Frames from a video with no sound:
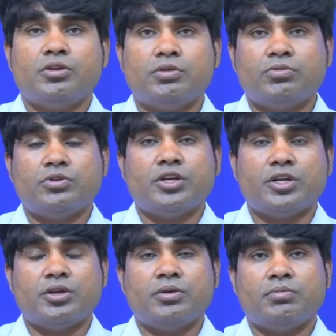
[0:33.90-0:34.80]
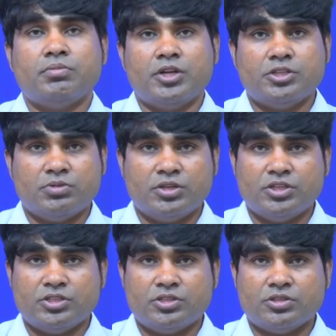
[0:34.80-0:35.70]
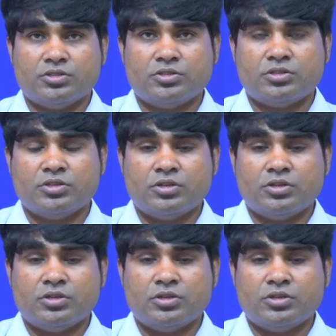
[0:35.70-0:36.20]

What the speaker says: you have to take a management decisions.